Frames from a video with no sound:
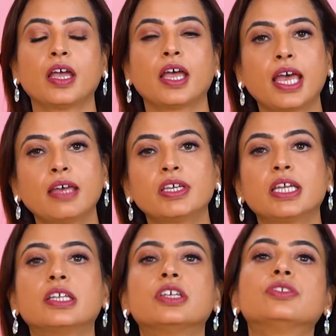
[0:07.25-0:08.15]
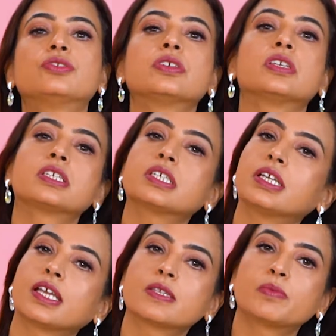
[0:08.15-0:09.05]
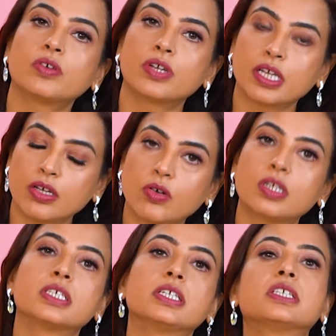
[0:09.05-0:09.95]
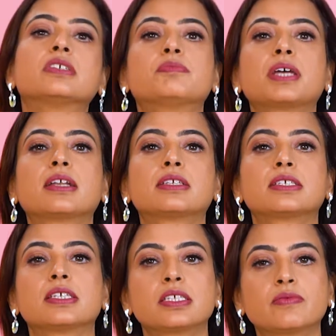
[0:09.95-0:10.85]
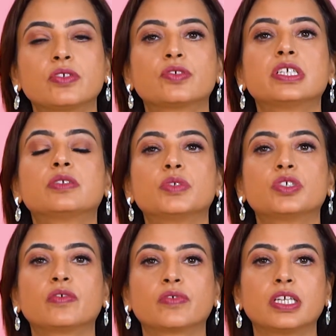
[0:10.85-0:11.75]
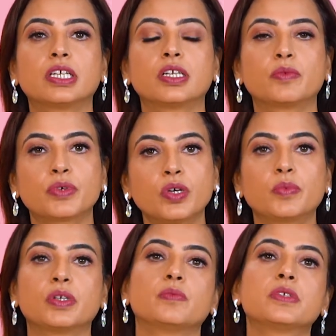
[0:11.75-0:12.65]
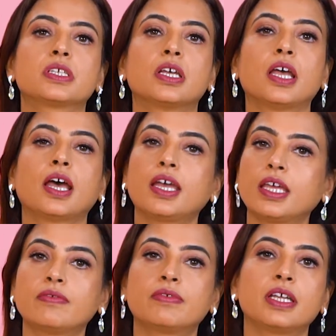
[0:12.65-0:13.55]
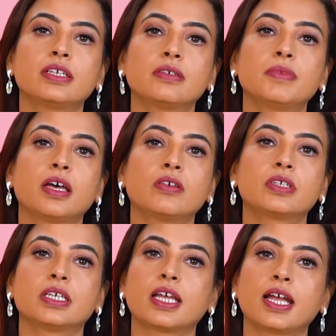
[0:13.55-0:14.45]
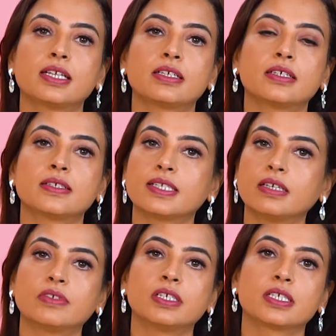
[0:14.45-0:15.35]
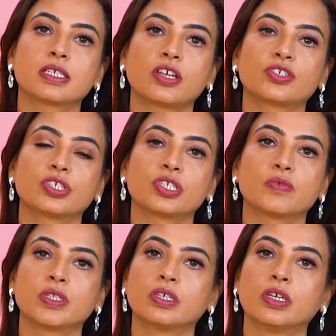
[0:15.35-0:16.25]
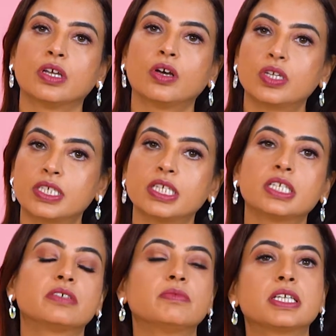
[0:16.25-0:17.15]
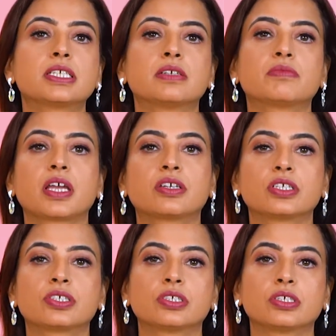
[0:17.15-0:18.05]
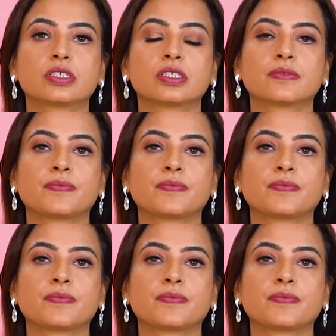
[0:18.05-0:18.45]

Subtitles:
Having an interest in exploring alternative practices for treatment of clinical problems, I have read about and had several discussions with alternative medicine practitioners.